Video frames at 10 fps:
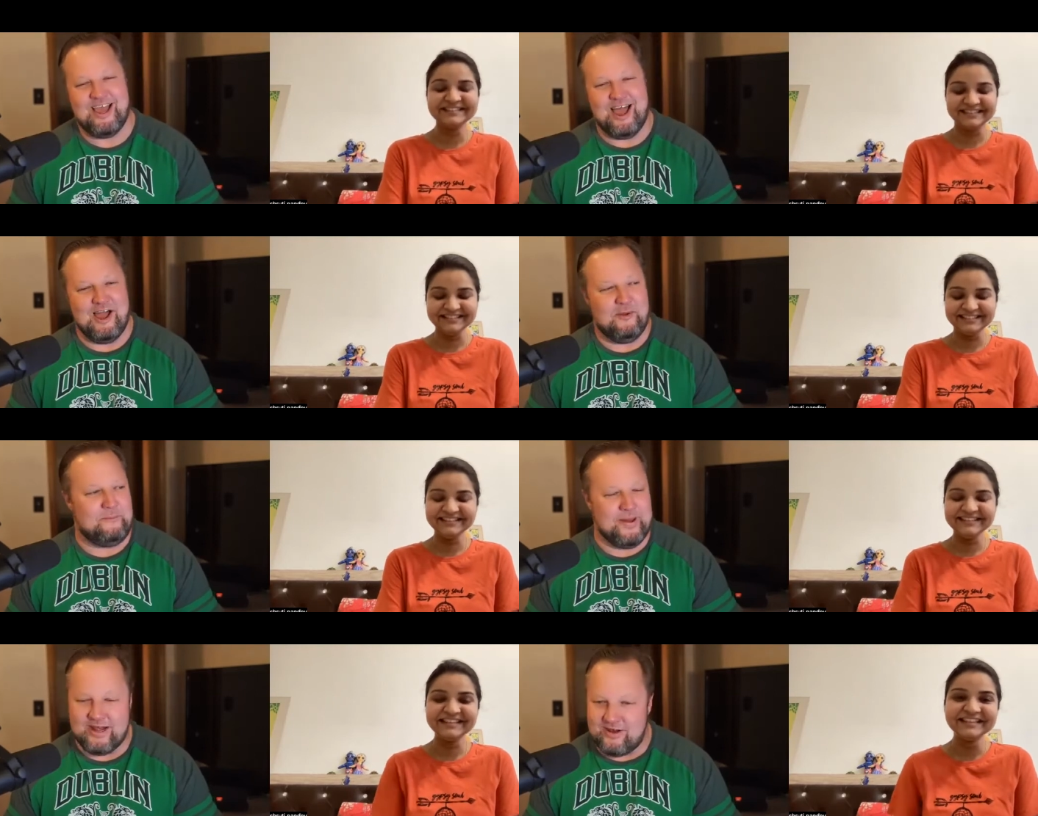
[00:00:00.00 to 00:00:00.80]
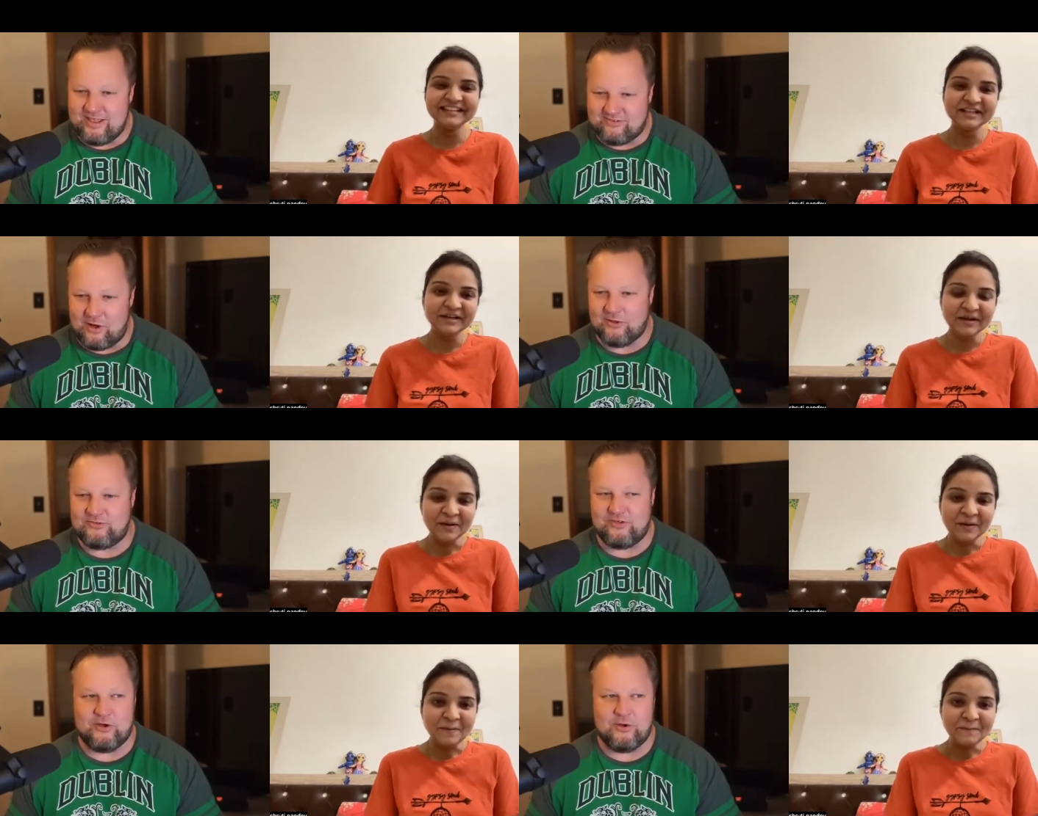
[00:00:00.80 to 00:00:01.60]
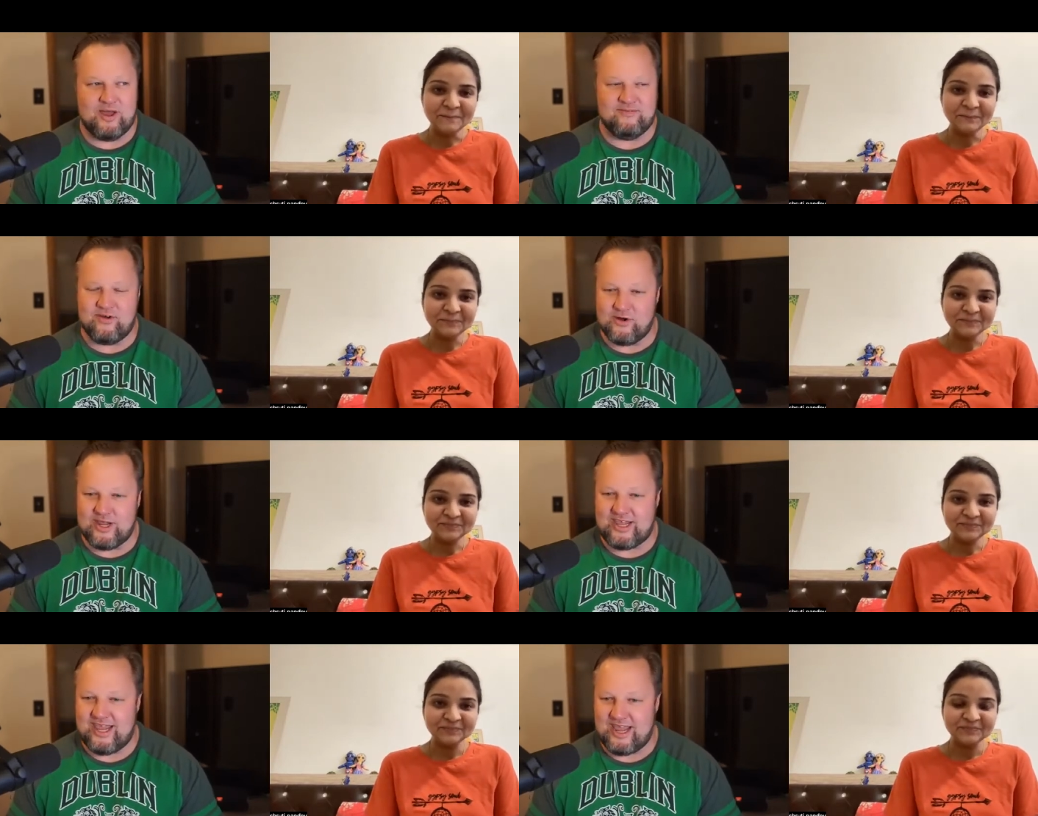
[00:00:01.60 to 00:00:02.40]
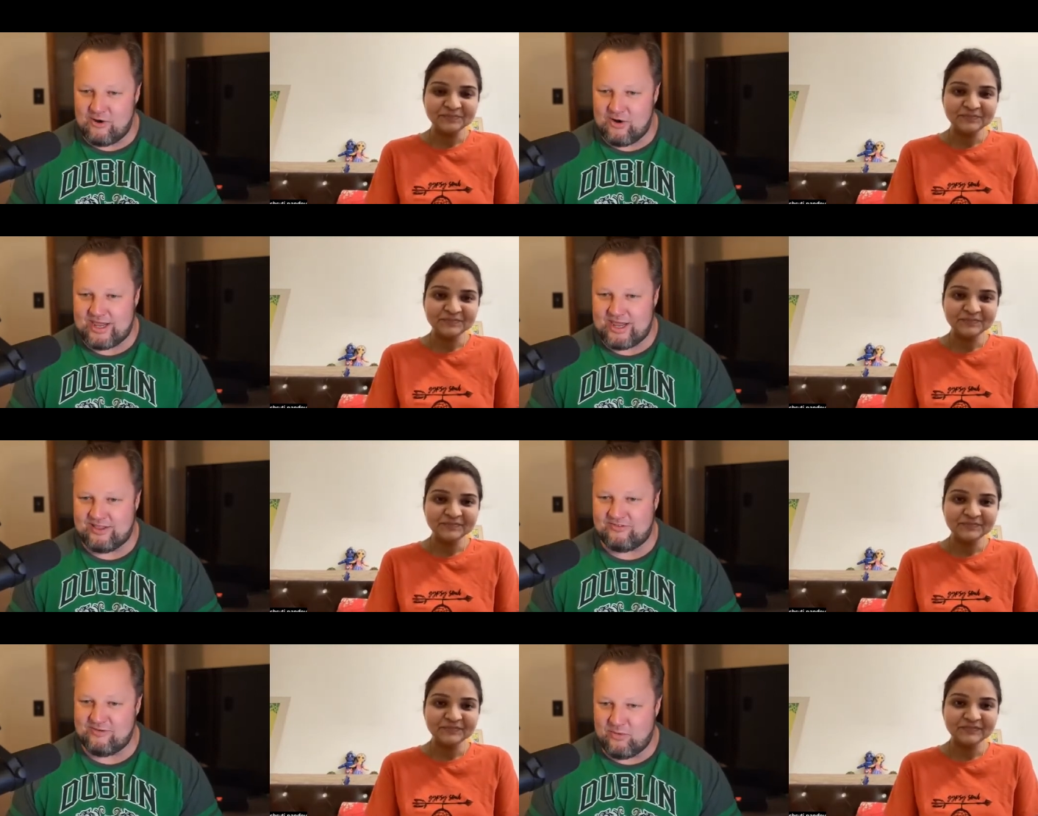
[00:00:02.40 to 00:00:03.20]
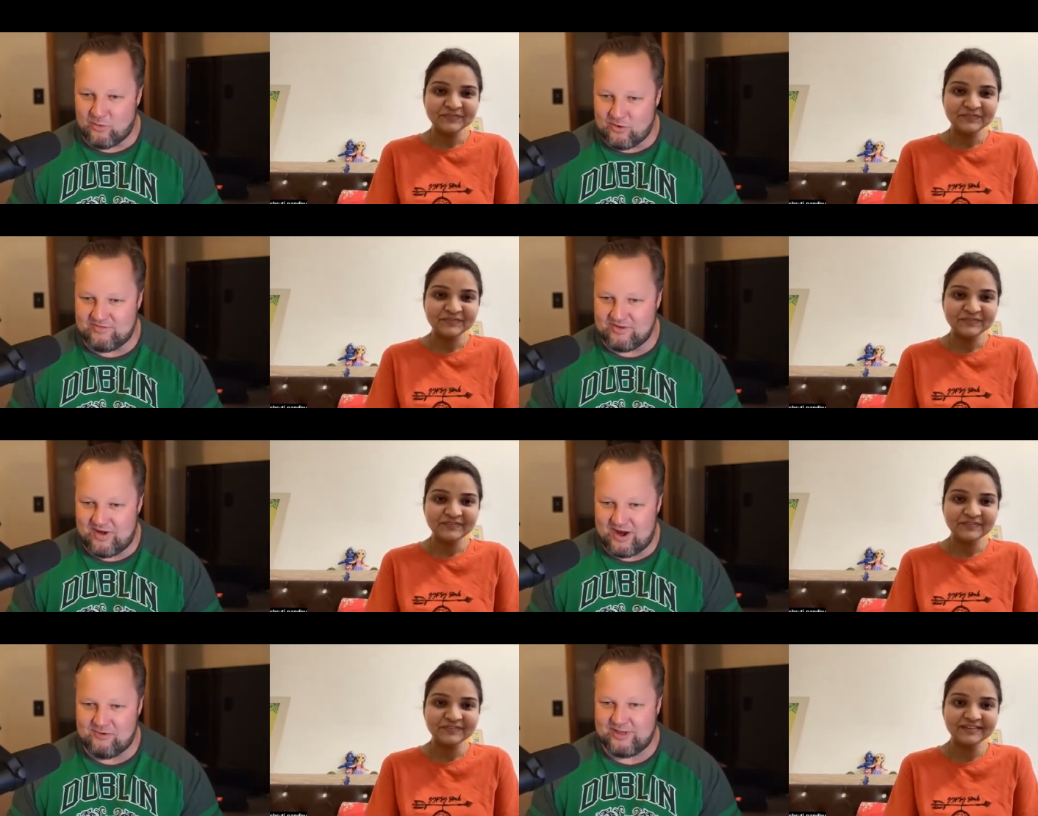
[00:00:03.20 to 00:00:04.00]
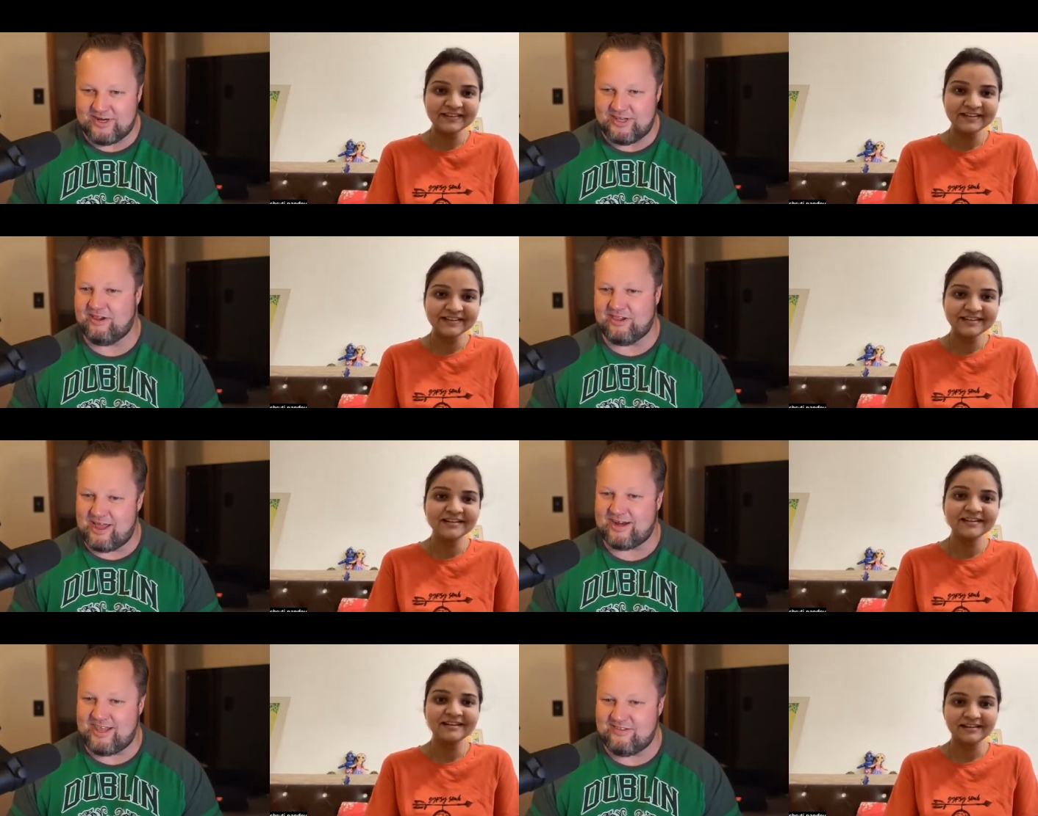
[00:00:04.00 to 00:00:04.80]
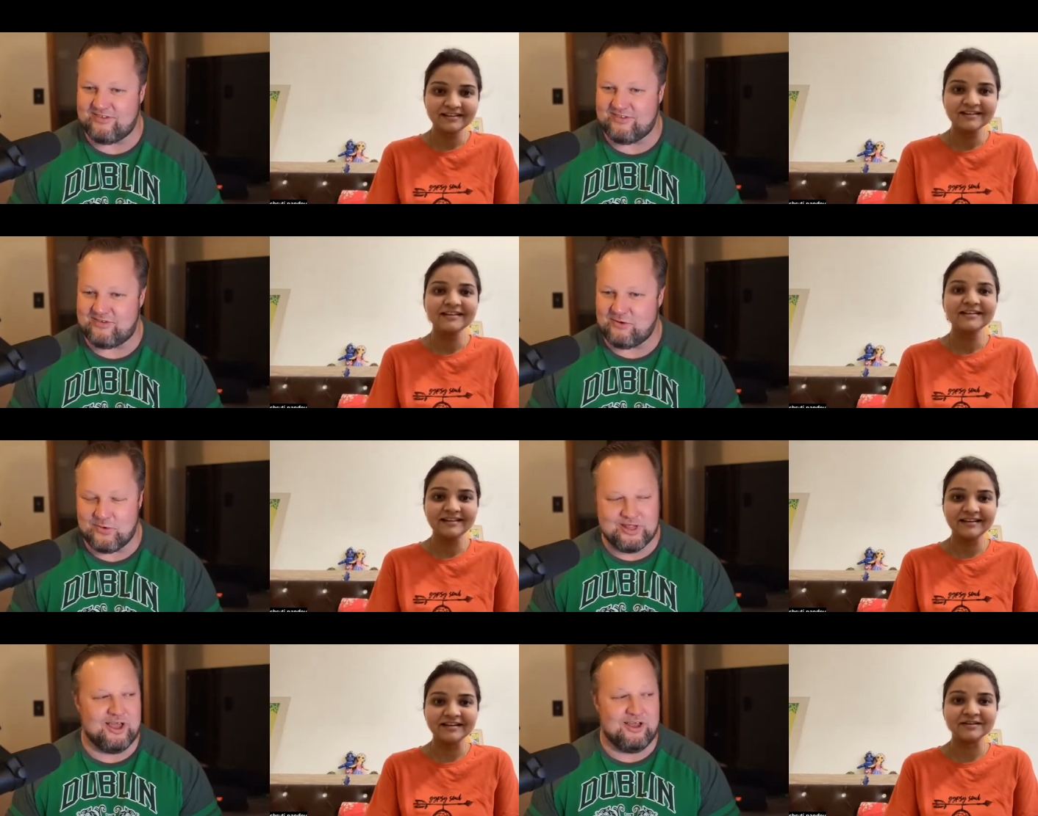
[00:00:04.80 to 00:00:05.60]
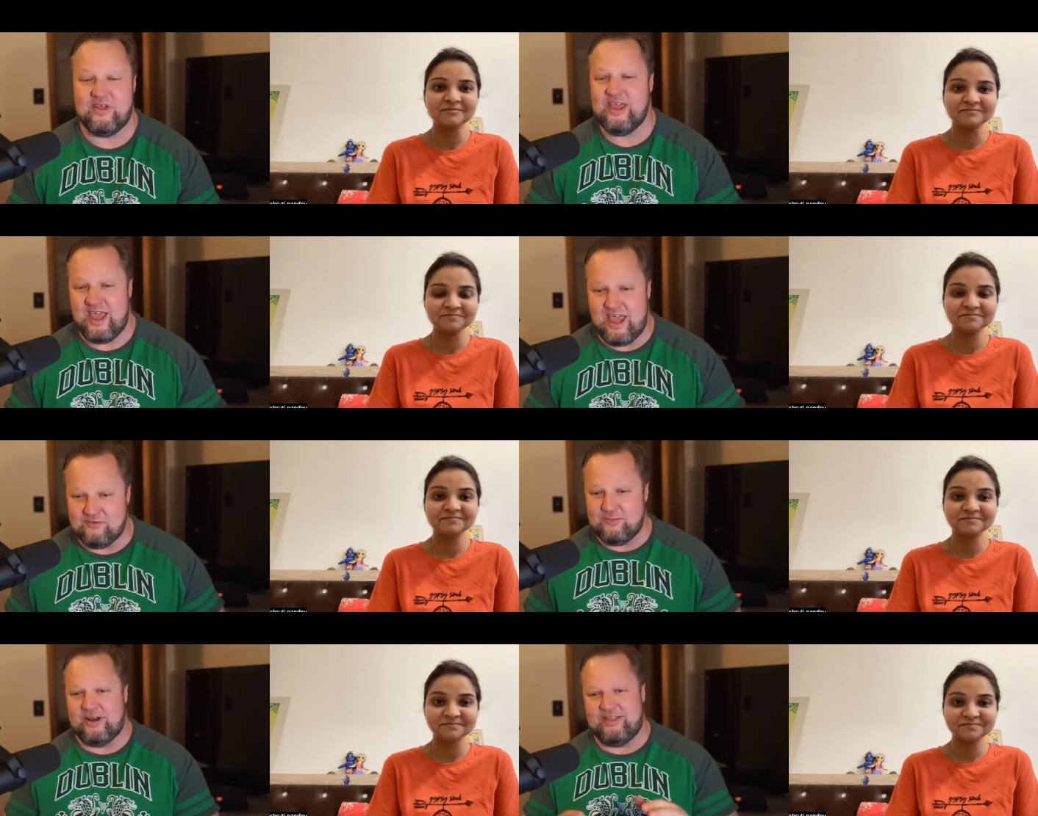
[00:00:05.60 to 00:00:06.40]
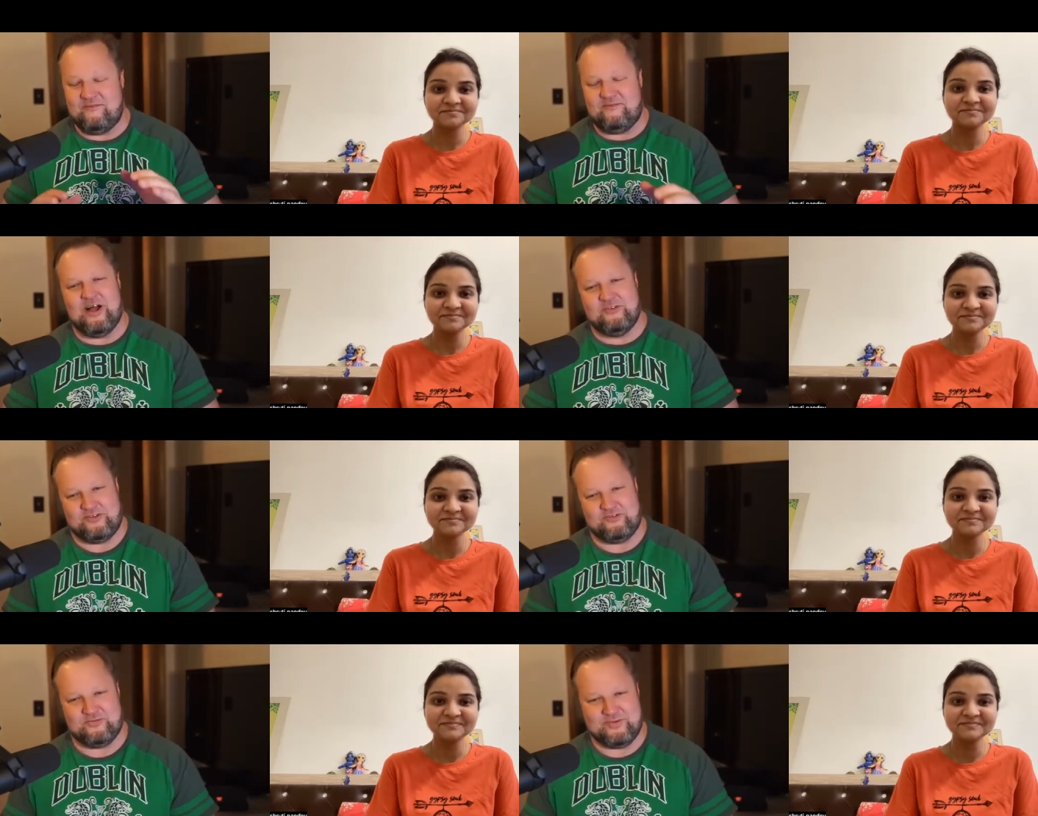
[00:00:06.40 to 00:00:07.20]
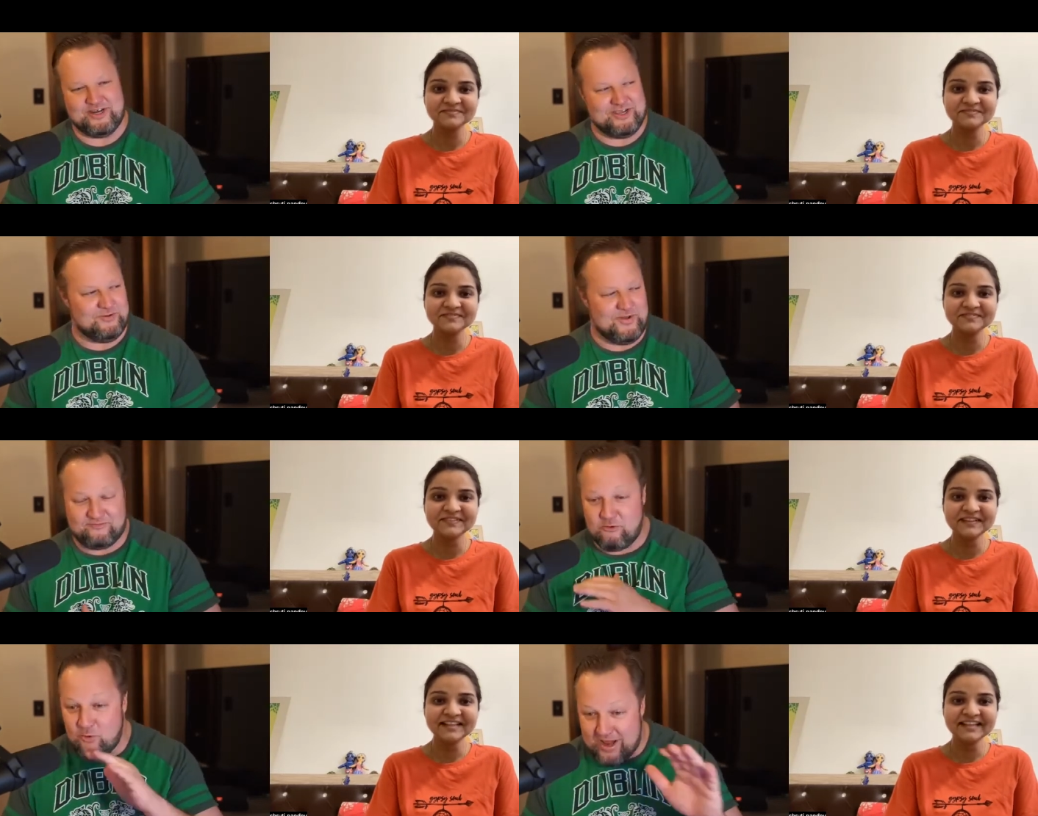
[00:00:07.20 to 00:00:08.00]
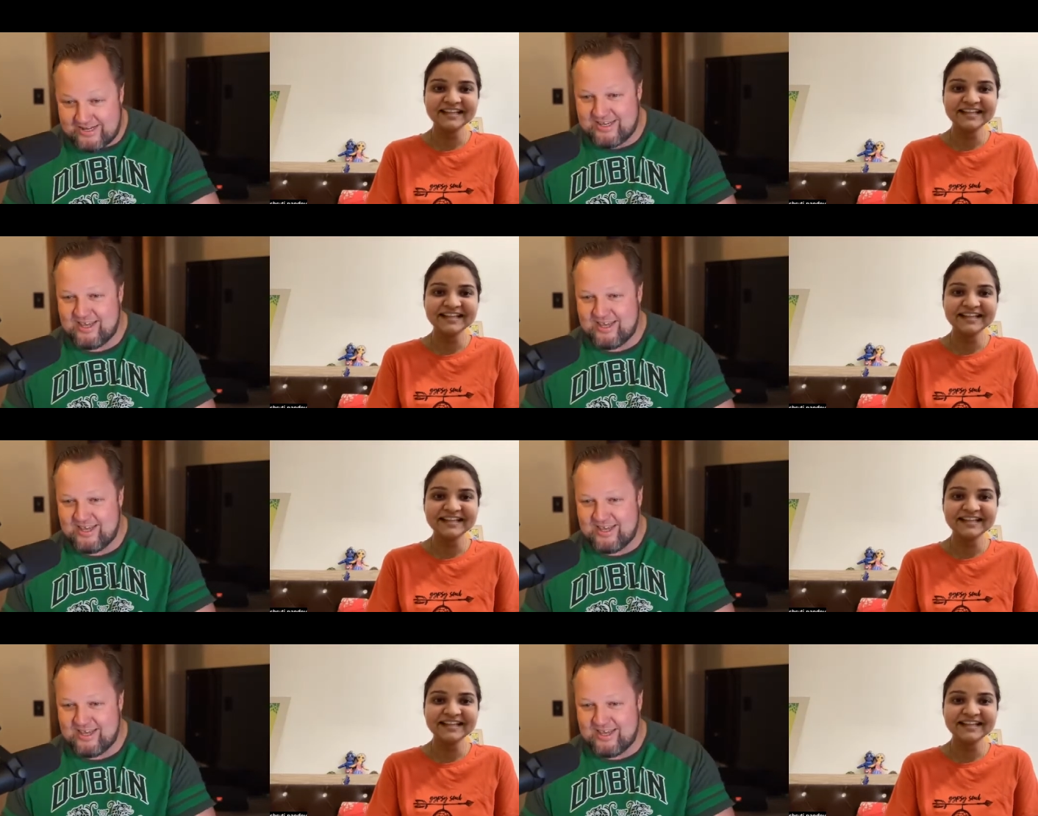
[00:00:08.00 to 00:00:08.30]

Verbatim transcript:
Speaker 1: Uh, but it is also a very caring and supportive environment in a lot of cases. So we love everybody that follows us from India. We have great